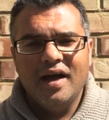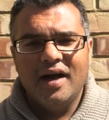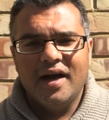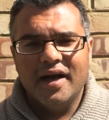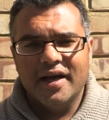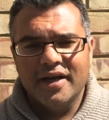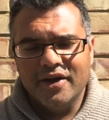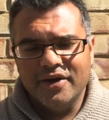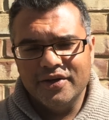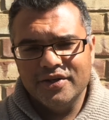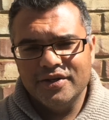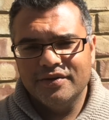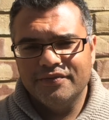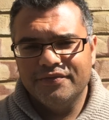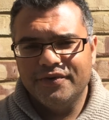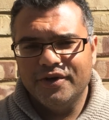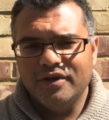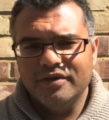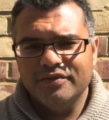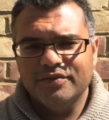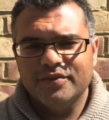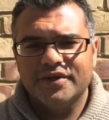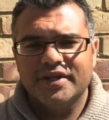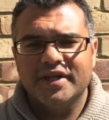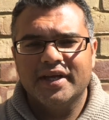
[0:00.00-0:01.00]
I got
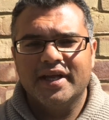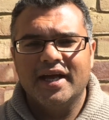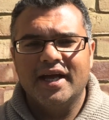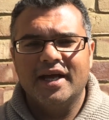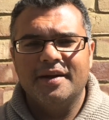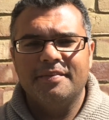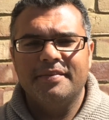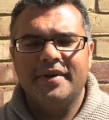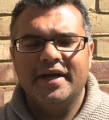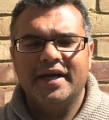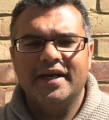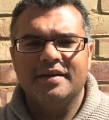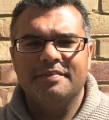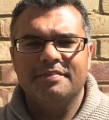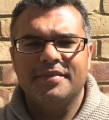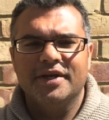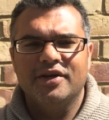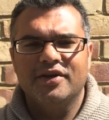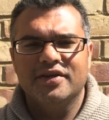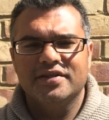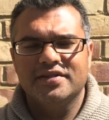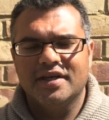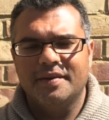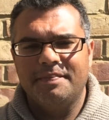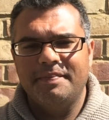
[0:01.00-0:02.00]
involved with the campaign
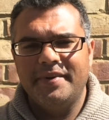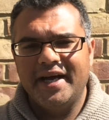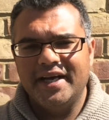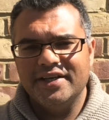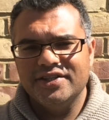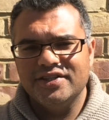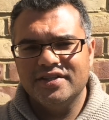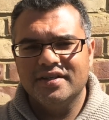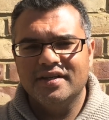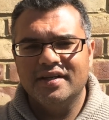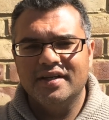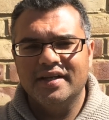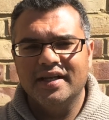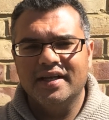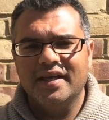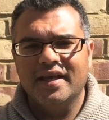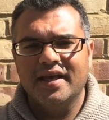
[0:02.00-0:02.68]
because I passionately